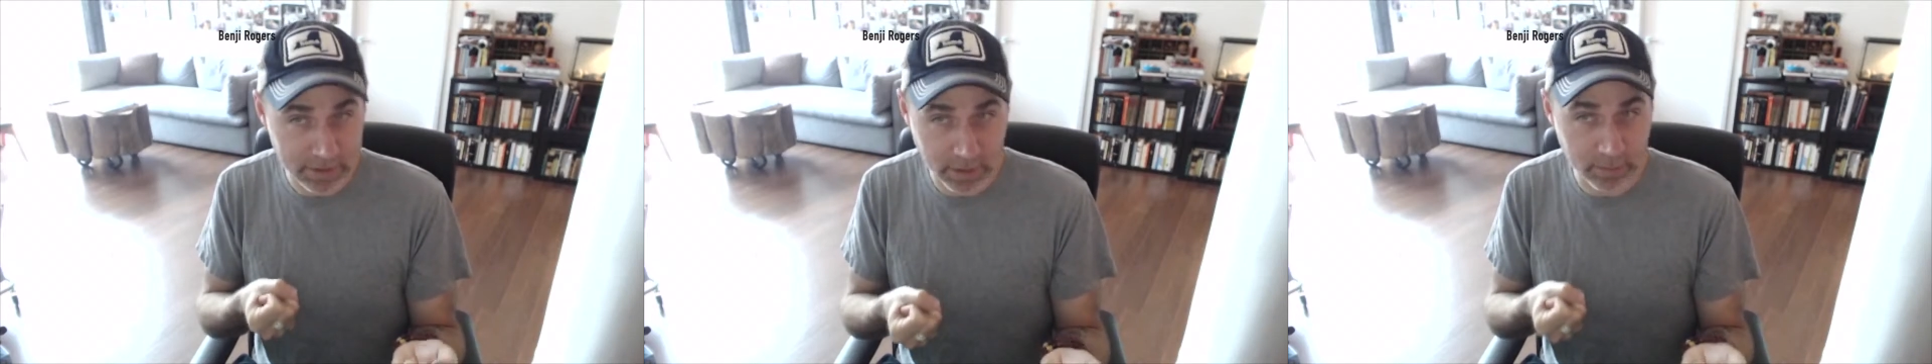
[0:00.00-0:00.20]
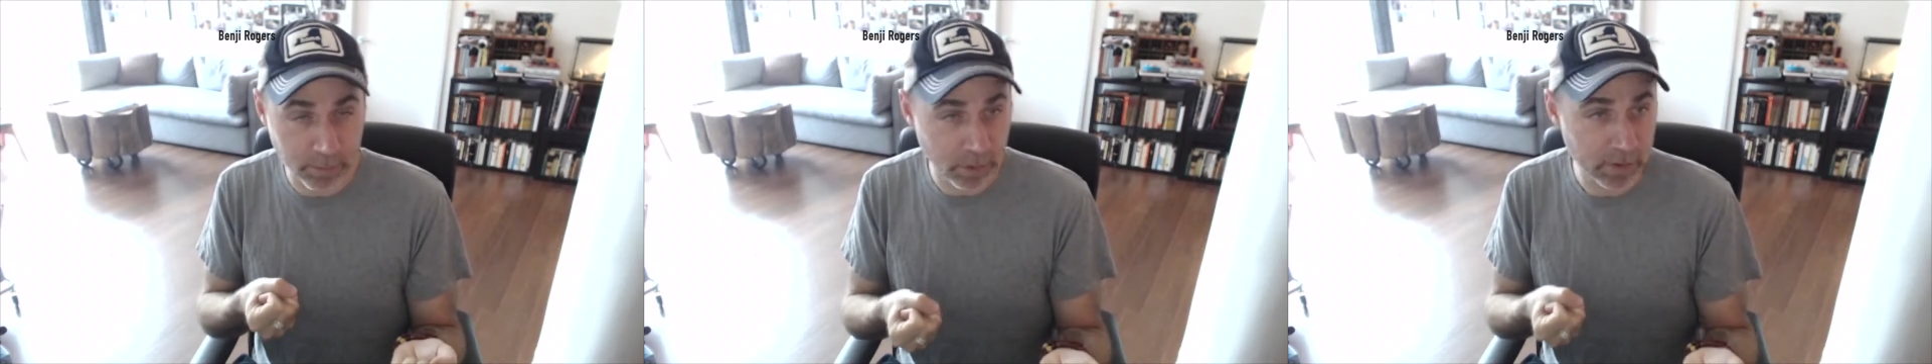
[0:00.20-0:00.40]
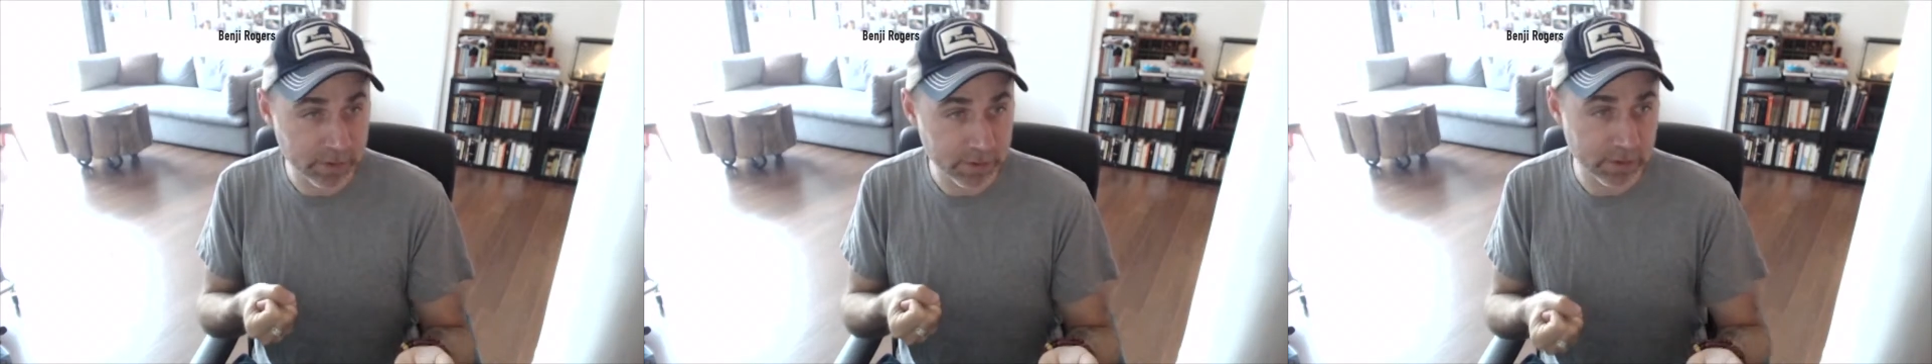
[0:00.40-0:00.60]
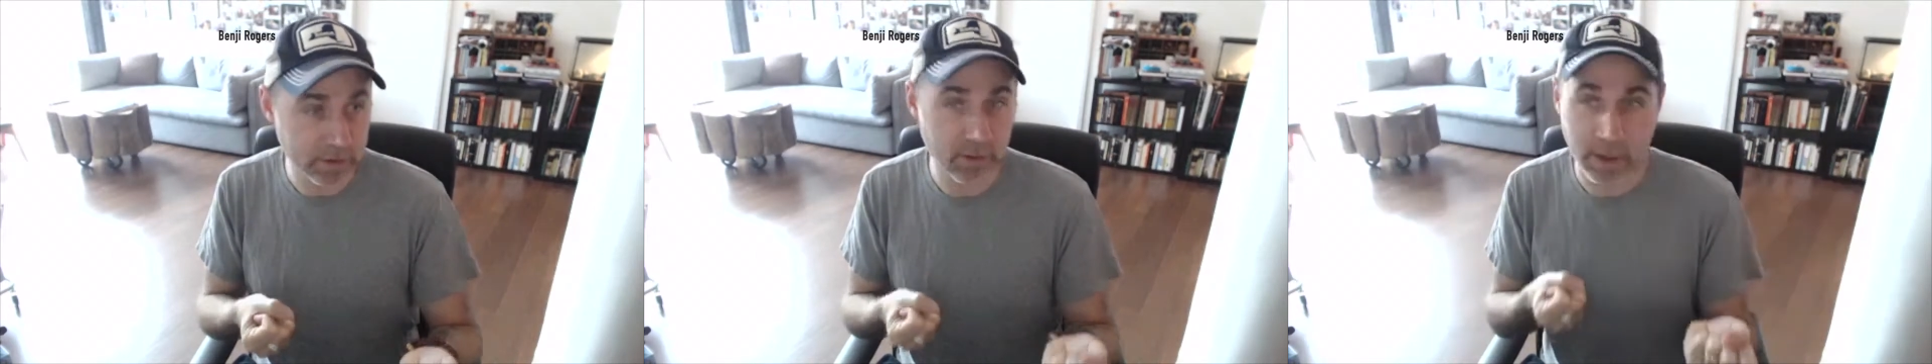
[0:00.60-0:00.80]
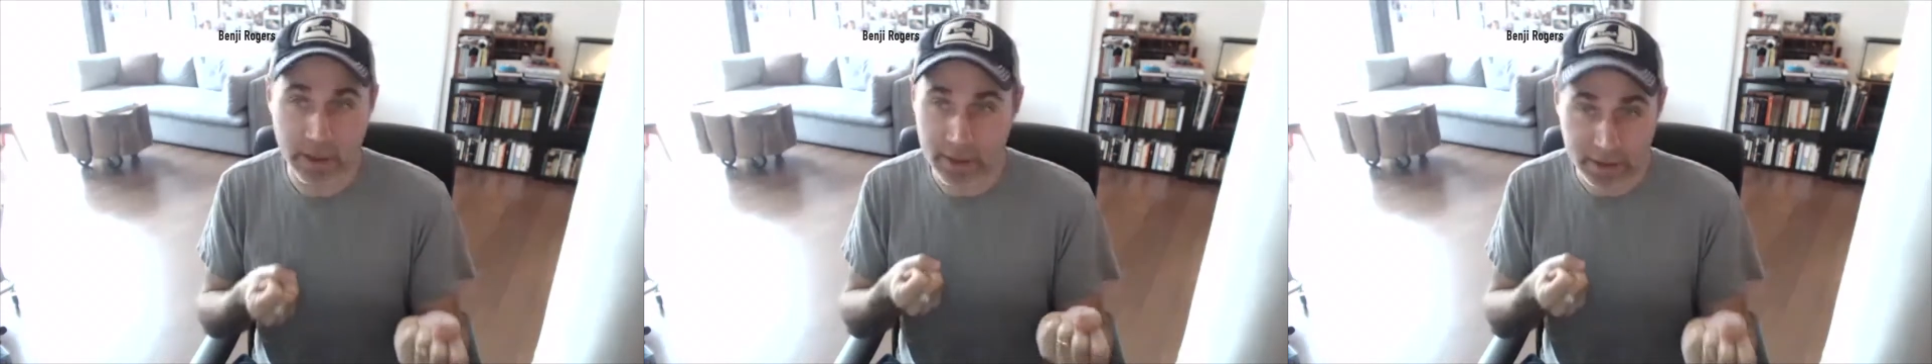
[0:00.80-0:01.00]
and
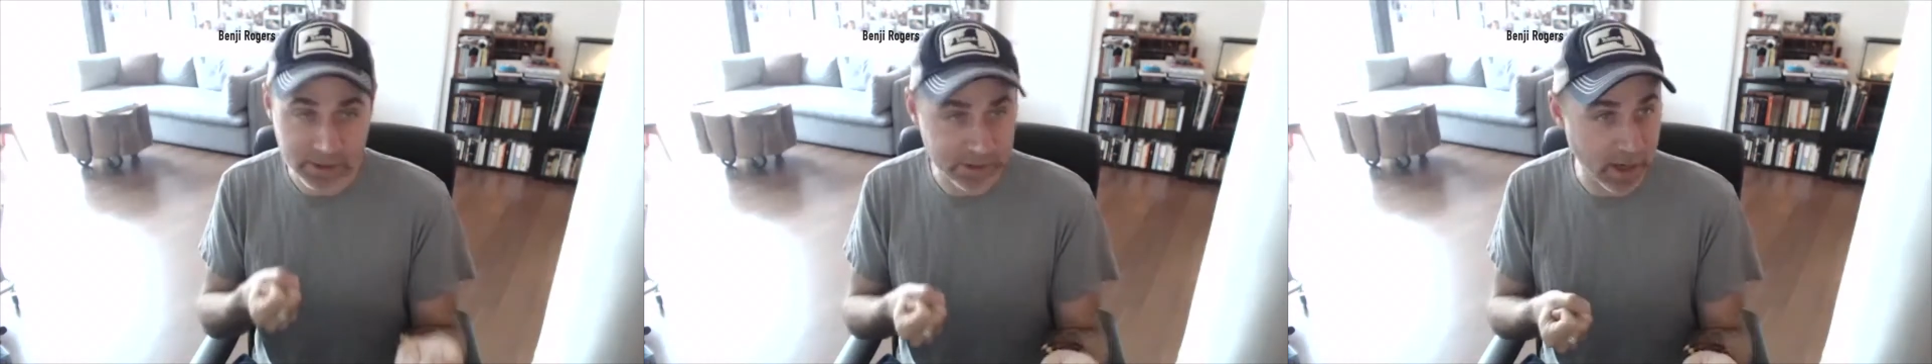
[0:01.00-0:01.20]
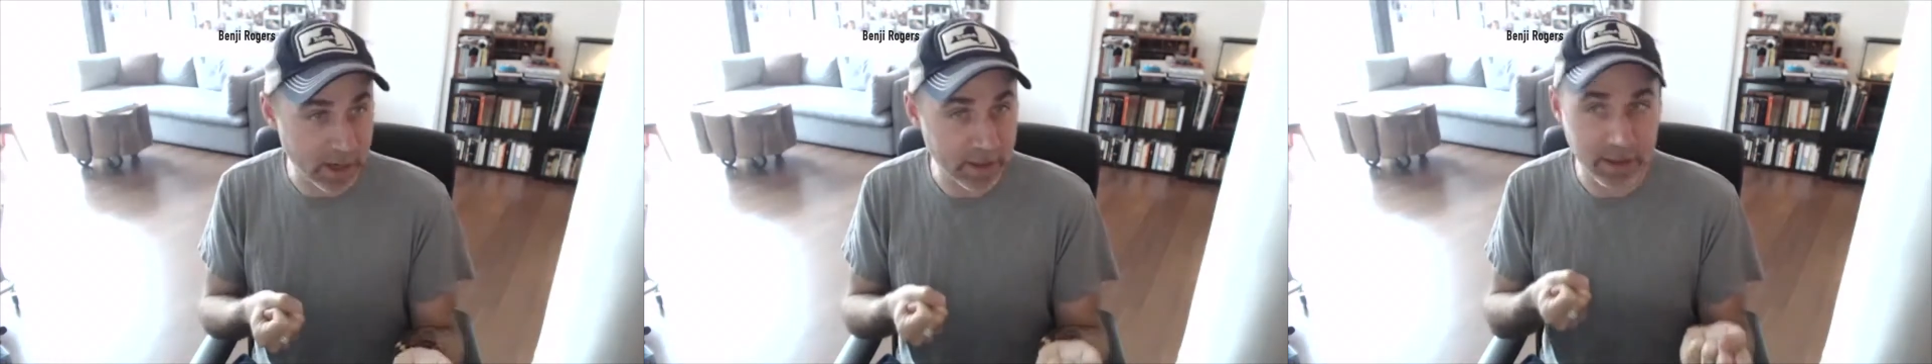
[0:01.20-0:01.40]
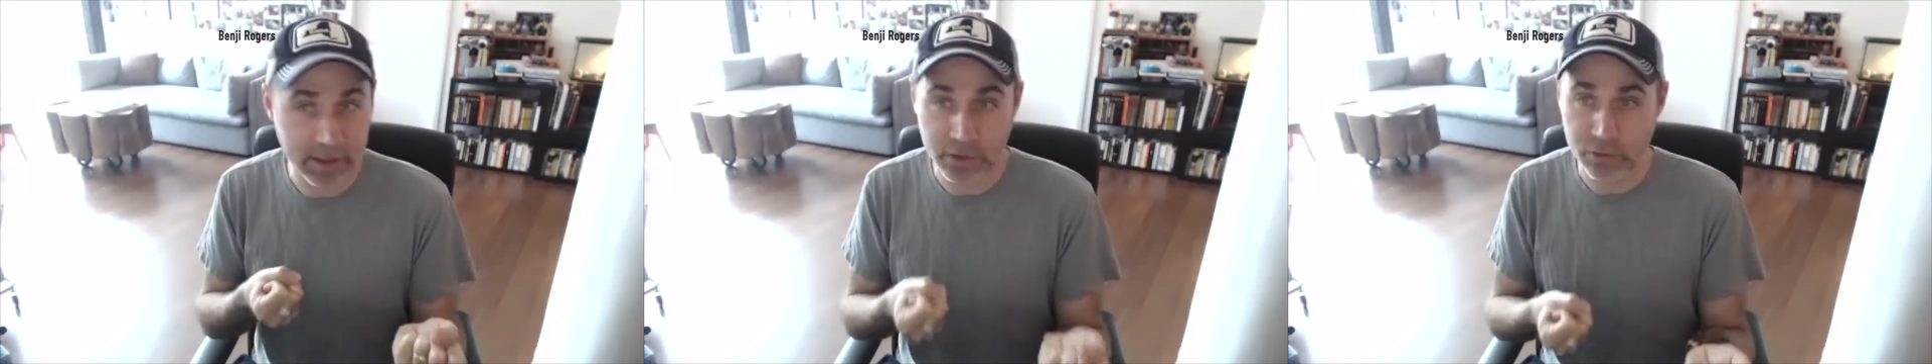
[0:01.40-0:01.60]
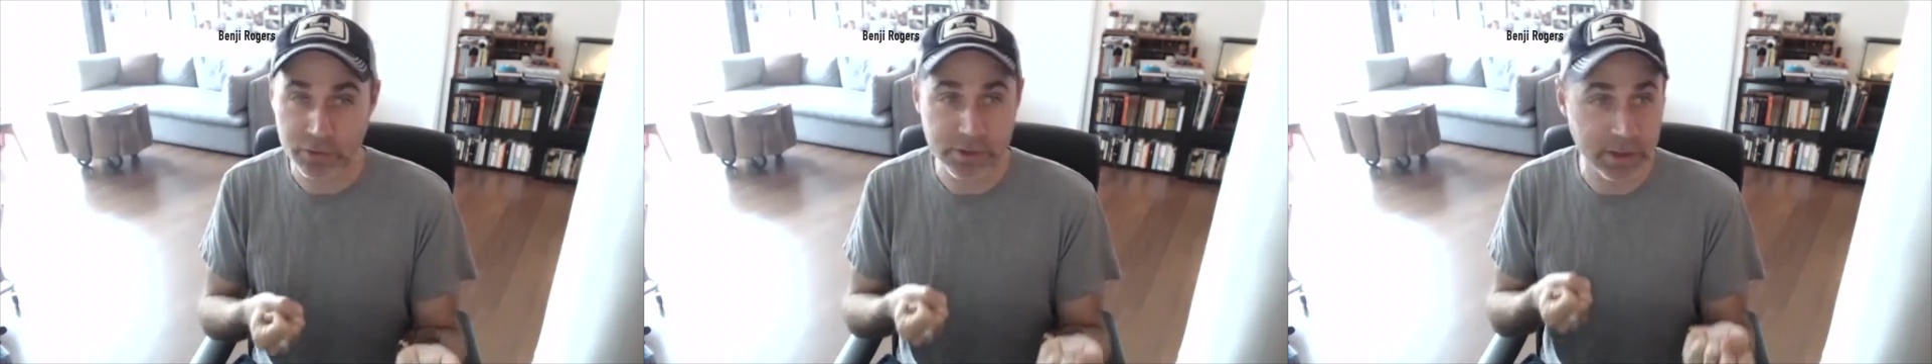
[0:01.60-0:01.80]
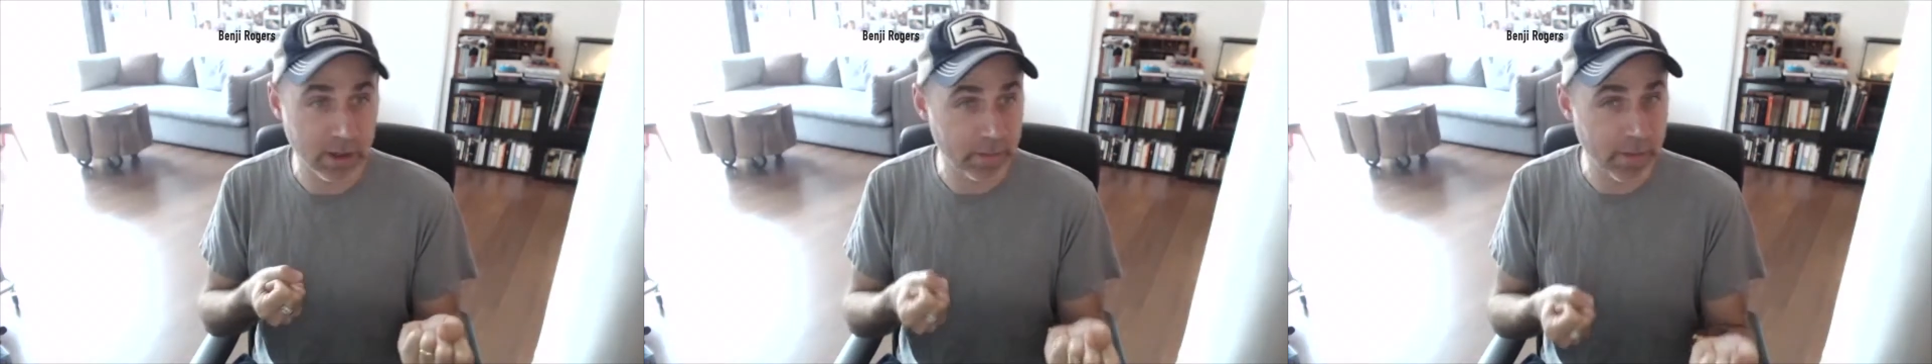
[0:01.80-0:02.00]
personal and exciting and
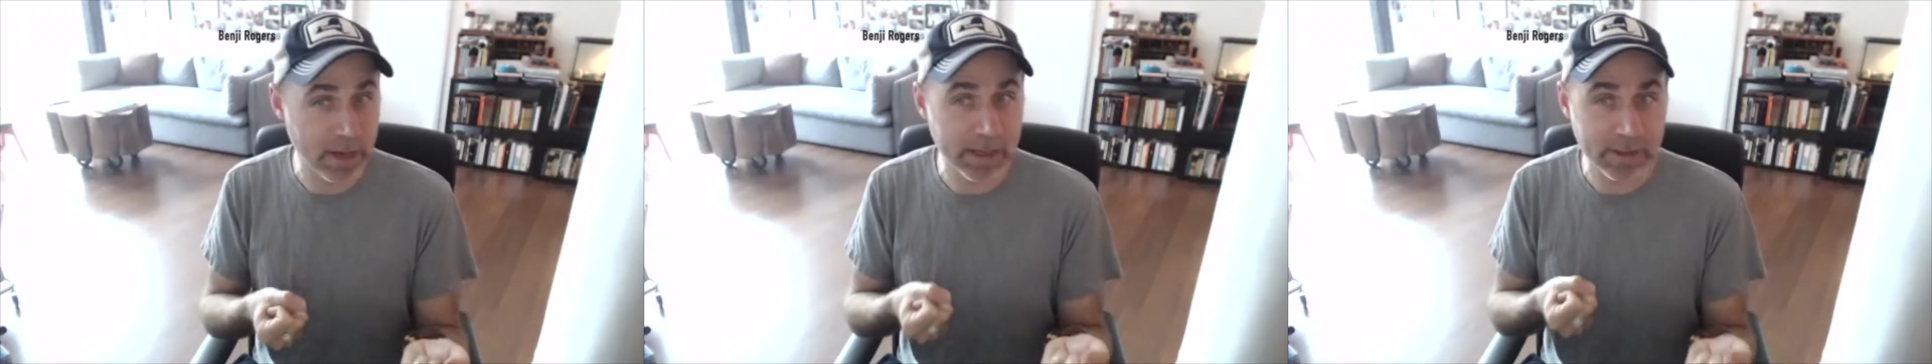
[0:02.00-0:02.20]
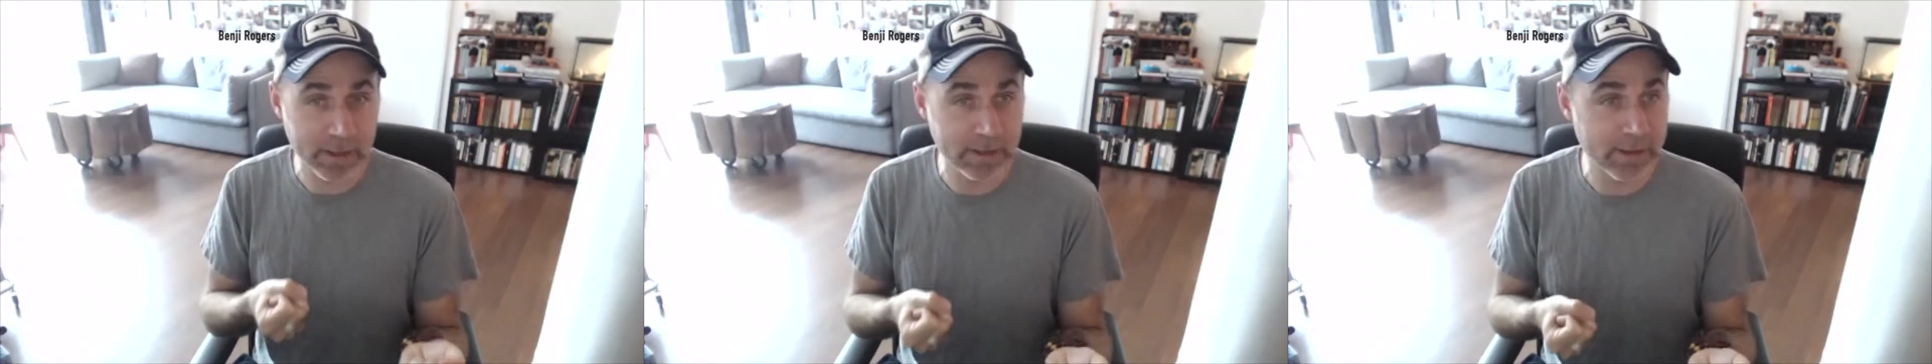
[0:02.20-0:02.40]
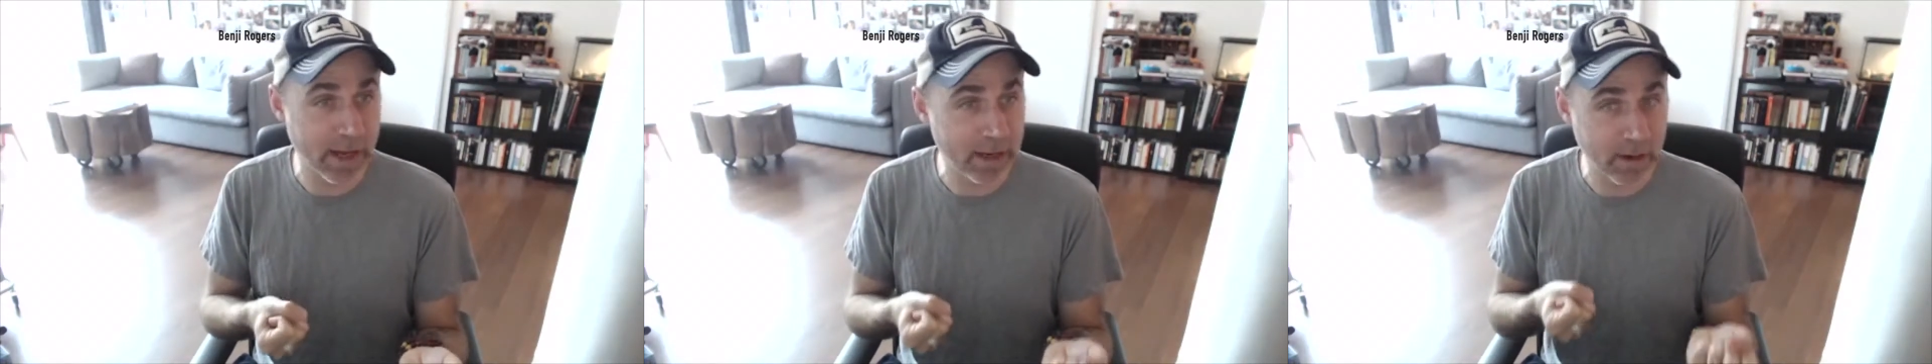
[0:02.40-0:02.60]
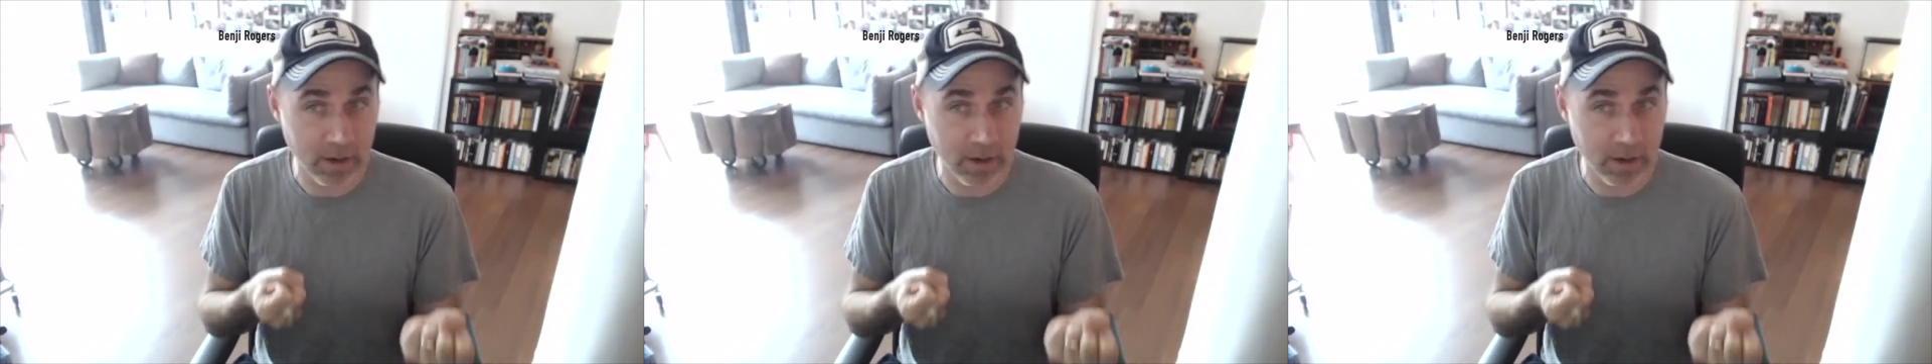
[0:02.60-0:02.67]
interesting and amazing data